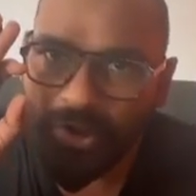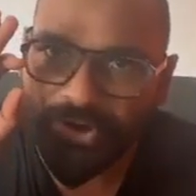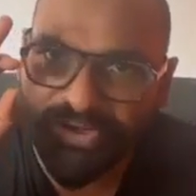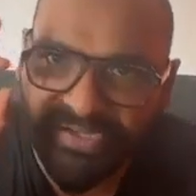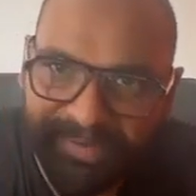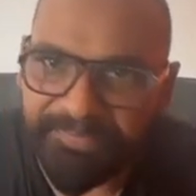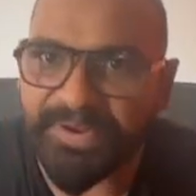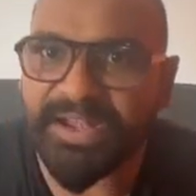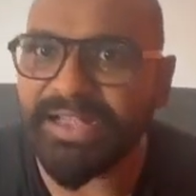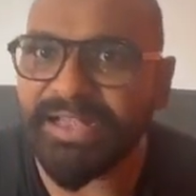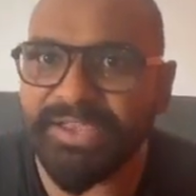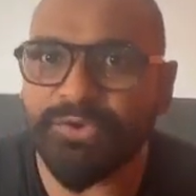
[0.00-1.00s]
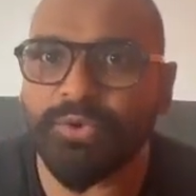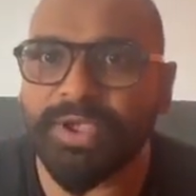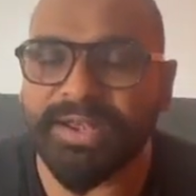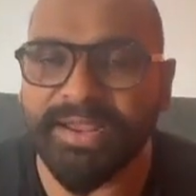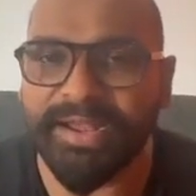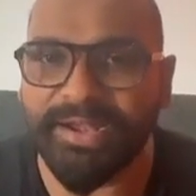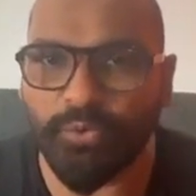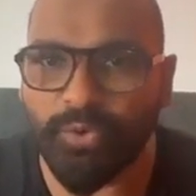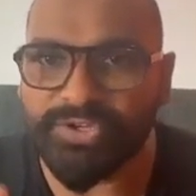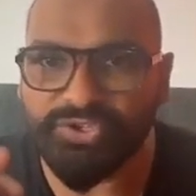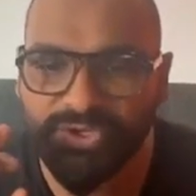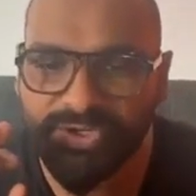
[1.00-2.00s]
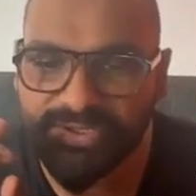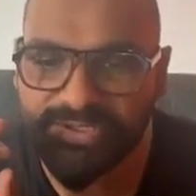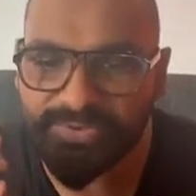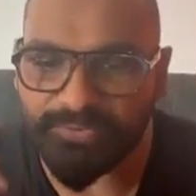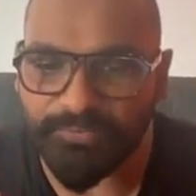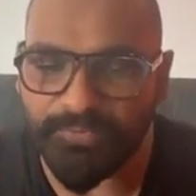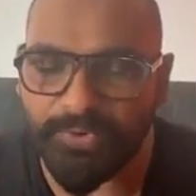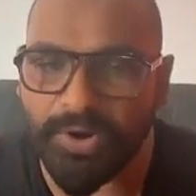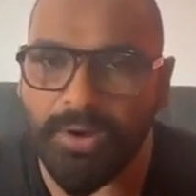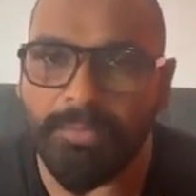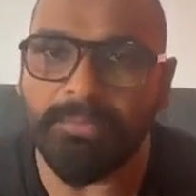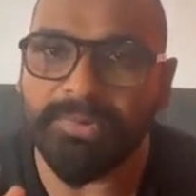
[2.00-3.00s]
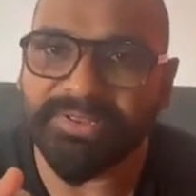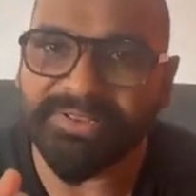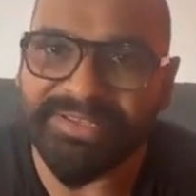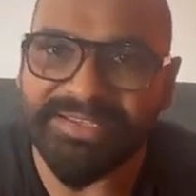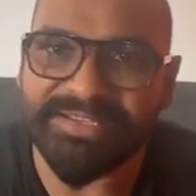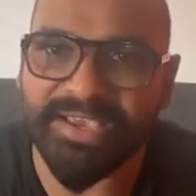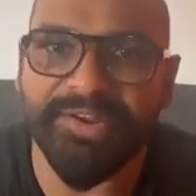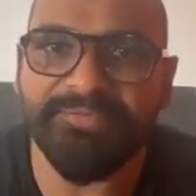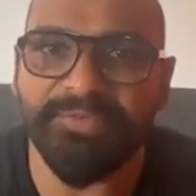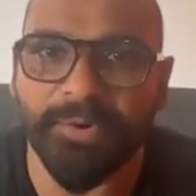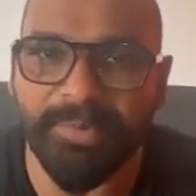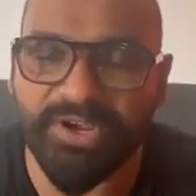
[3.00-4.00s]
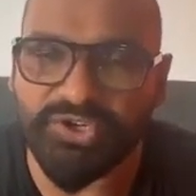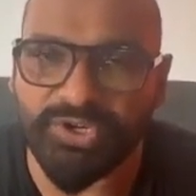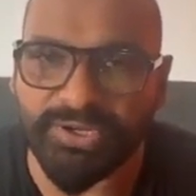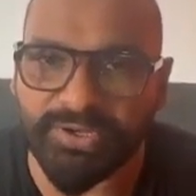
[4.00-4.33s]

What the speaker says: Definitely you can get questions from this information.